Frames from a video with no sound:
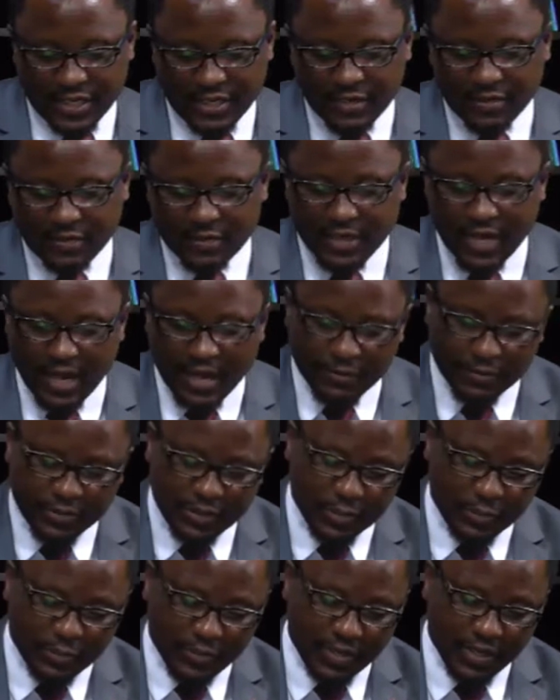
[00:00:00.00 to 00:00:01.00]
on how did
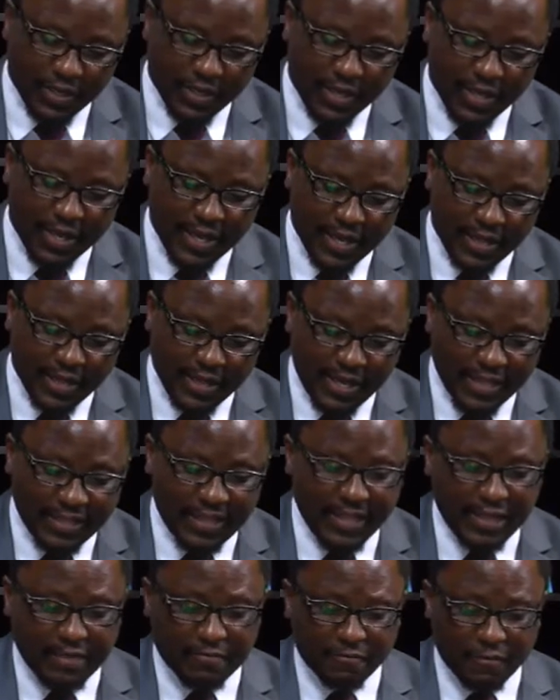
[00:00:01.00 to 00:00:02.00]
we gather the
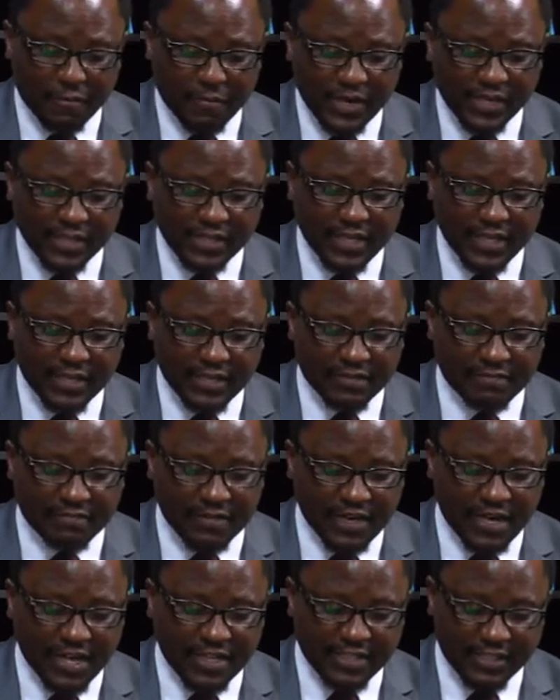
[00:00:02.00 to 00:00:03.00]
information in
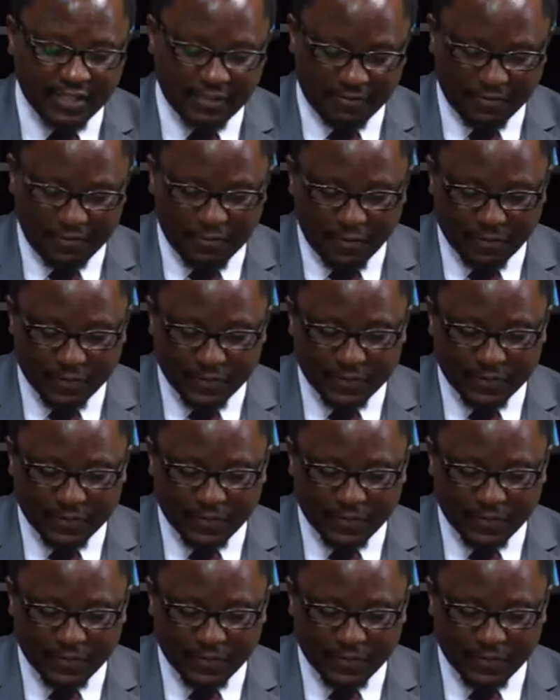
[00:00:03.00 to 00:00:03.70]
various chiefdoms.